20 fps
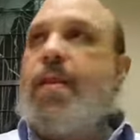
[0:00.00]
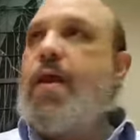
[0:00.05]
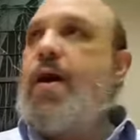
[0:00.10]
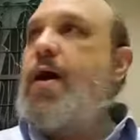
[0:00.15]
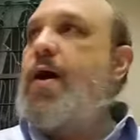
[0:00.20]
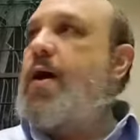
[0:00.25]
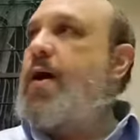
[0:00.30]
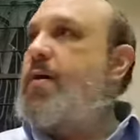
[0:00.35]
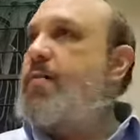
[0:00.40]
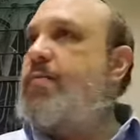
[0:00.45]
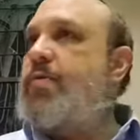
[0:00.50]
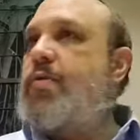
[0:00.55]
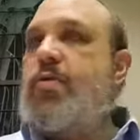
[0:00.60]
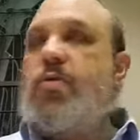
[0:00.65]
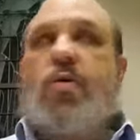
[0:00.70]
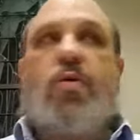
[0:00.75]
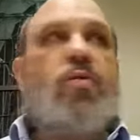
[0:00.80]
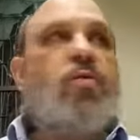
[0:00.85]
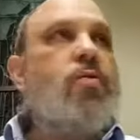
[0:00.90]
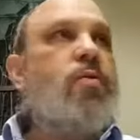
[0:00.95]
Um,
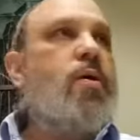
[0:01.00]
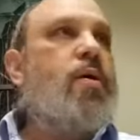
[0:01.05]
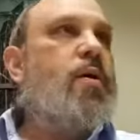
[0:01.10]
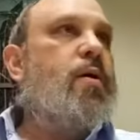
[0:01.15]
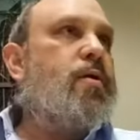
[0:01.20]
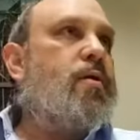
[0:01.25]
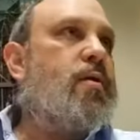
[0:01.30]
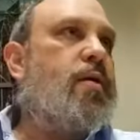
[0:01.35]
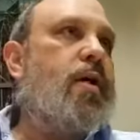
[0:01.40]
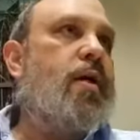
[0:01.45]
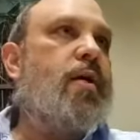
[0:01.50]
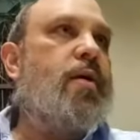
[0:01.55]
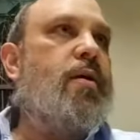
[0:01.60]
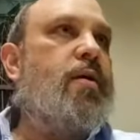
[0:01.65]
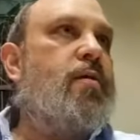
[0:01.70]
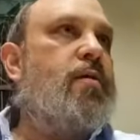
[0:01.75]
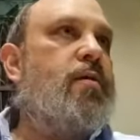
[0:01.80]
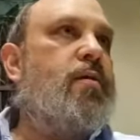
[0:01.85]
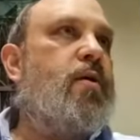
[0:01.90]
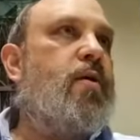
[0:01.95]
so
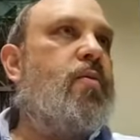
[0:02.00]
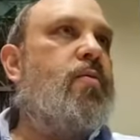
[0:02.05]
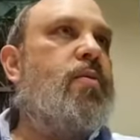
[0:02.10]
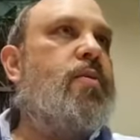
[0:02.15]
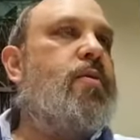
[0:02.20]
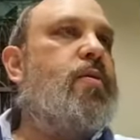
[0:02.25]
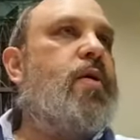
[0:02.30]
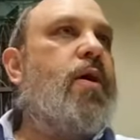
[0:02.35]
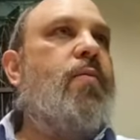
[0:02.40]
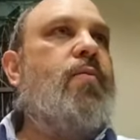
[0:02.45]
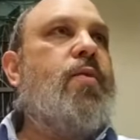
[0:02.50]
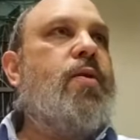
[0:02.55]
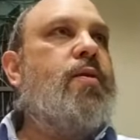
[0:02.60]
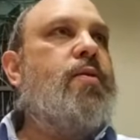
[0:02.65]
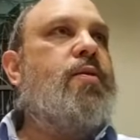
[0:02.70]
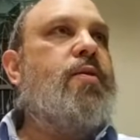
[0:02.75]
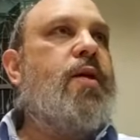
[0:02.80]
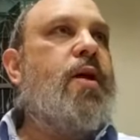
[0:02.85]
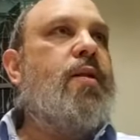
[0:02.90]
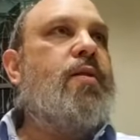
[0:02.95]
they, you know, when someone
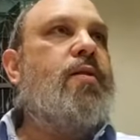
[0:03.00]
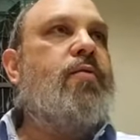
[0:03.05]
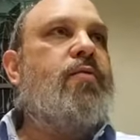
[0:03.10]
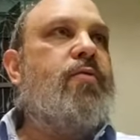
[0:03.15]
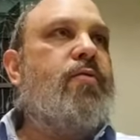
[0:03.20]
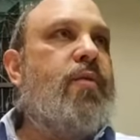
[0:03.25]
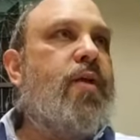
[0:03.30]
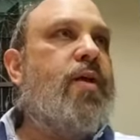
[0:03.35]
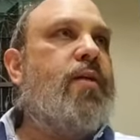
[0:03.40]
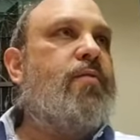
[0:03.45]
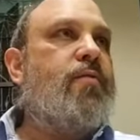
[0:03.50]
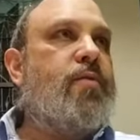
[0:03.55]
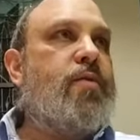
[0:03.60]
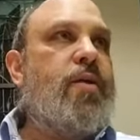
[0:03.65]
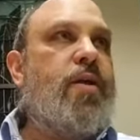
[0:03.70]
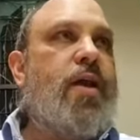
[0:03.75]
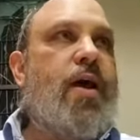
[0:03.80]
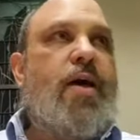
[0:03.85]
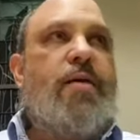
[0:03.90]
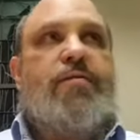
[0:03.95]
is not afraid for
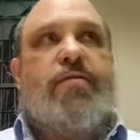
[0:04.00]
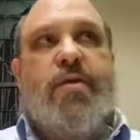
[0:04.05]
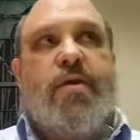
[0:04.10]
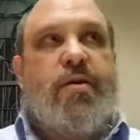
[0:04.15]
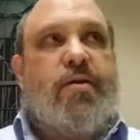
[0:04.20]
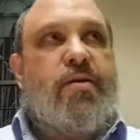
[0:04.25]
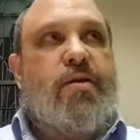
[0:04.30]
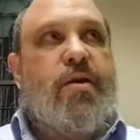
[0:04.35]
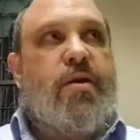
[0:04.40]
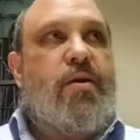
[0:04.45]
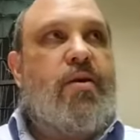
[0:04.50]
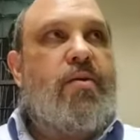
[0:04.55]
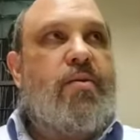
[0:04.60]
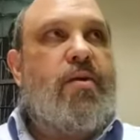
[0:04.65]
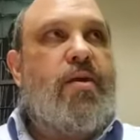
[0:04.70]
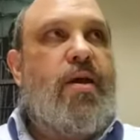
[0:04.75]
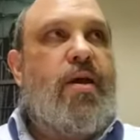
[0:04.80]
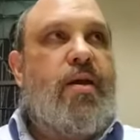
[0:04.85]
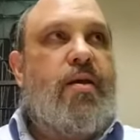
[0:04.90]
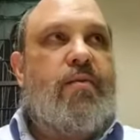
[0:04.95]
their life, they they
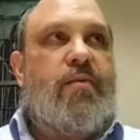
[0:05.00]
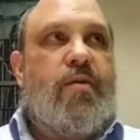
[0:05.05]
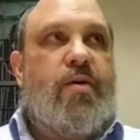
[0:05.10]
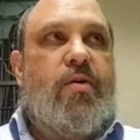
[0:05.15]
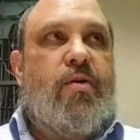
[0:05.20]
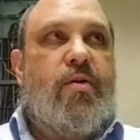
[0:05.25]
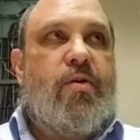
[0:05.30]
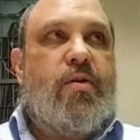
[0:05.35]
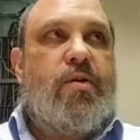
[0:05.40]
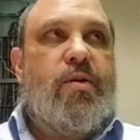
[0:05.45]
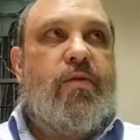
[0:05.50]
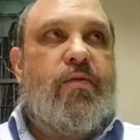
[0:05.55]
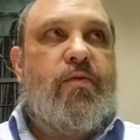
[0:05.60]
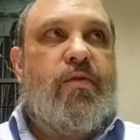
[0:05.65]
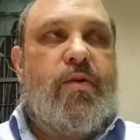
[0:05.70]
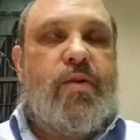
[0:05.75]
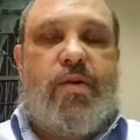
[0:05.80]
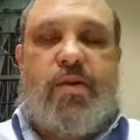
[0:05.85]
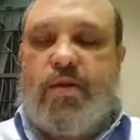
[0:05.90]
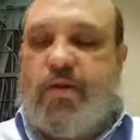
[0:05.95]
they have a whole
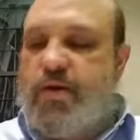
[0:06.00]
different.